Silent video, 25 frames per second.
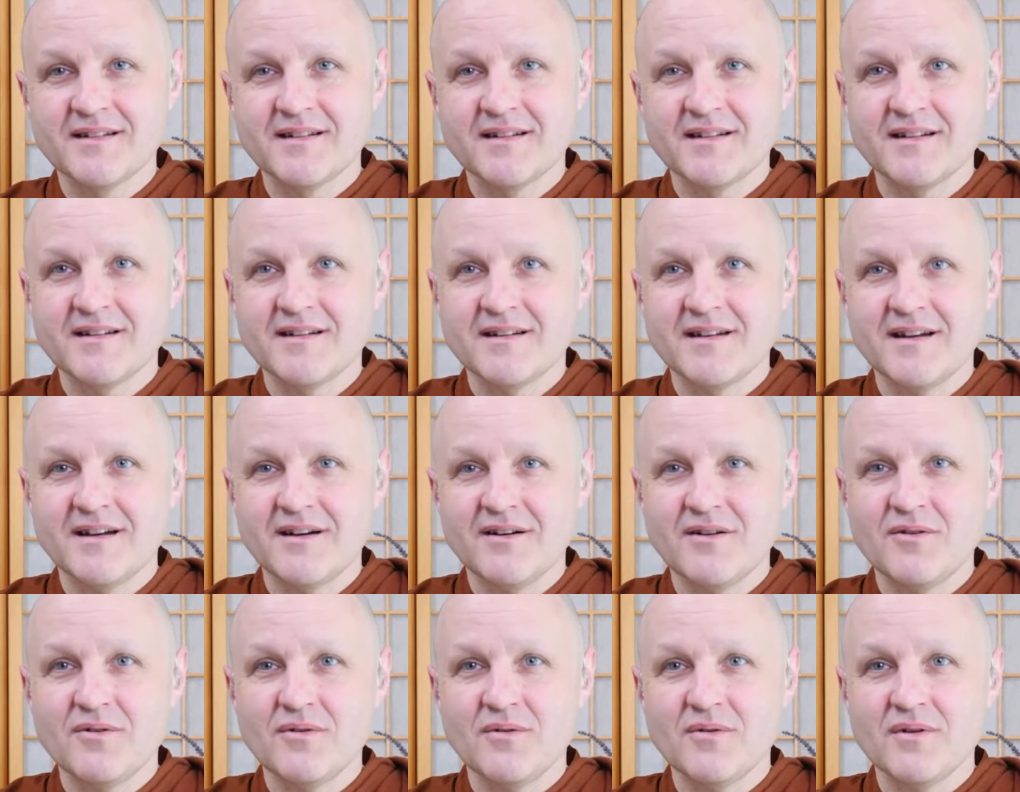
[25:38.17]

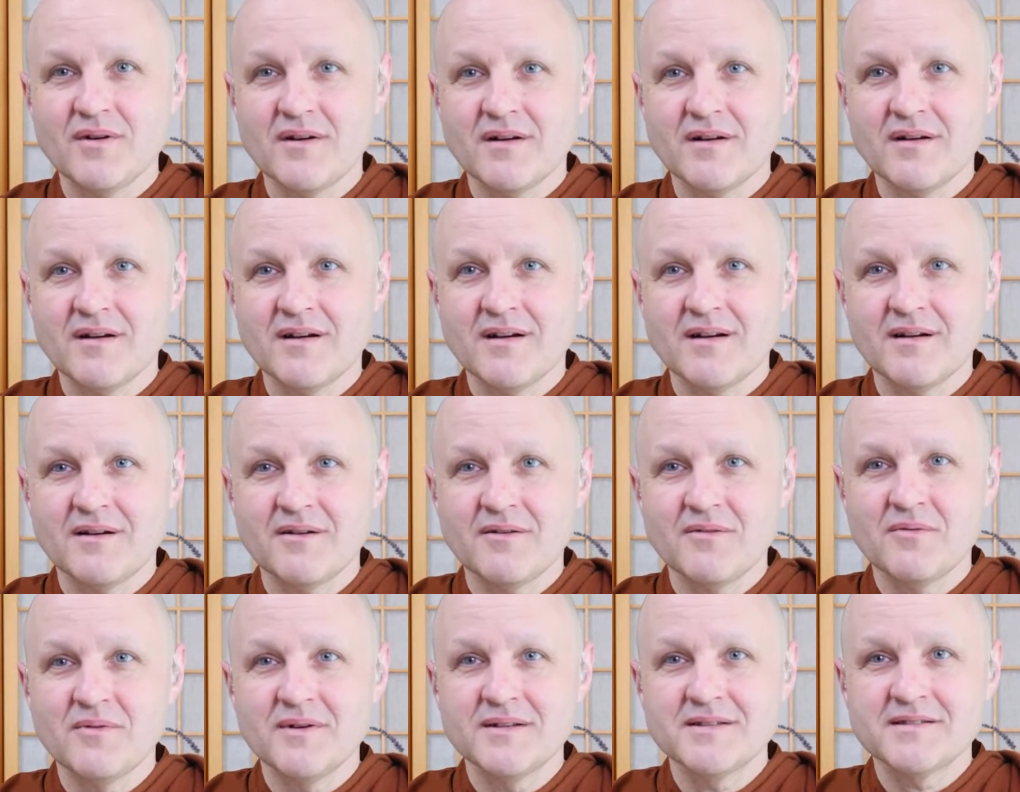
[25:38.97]
how
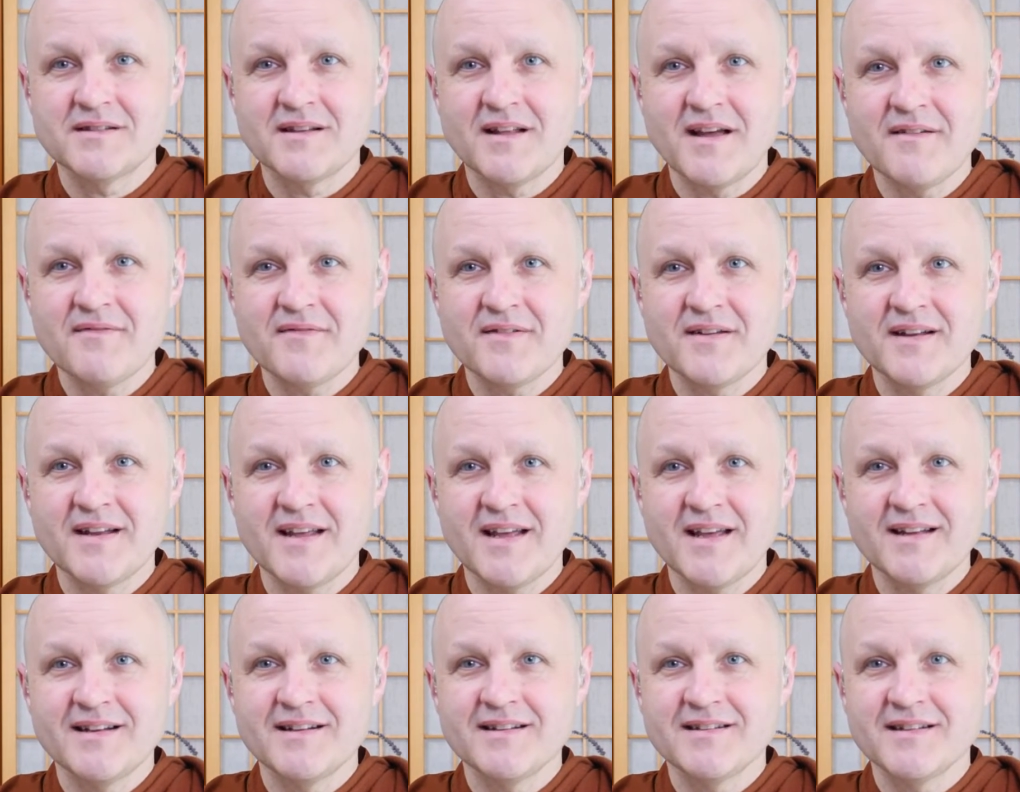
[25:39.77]
one's life could
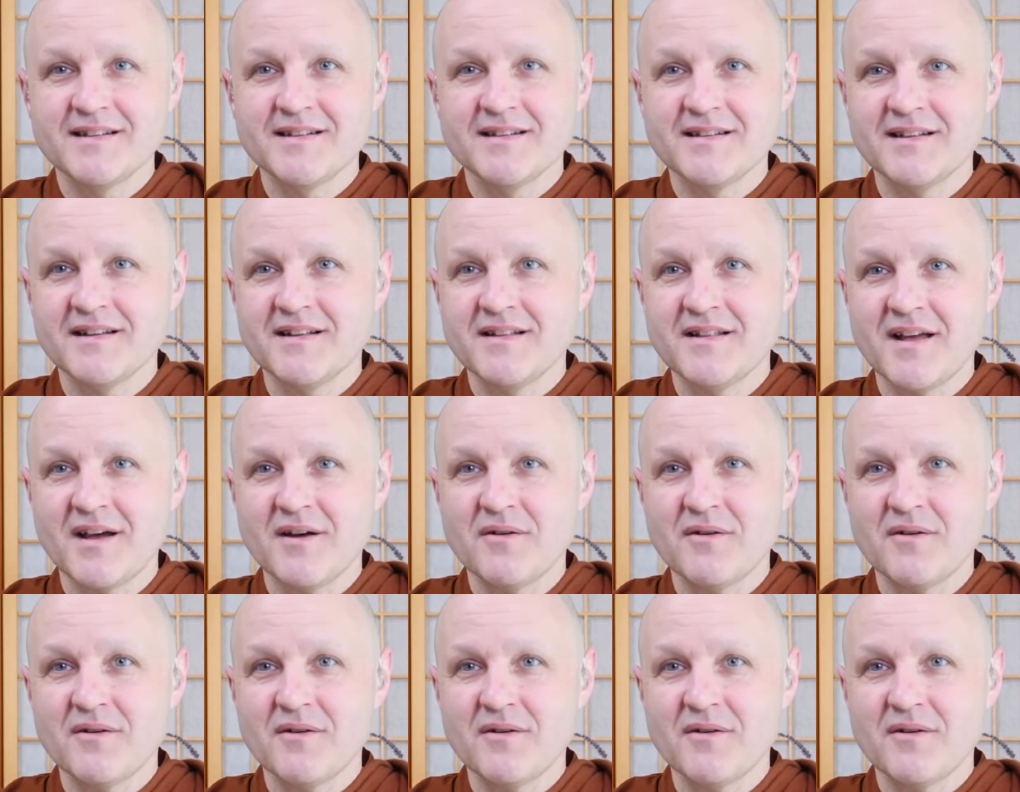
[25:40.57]
end in that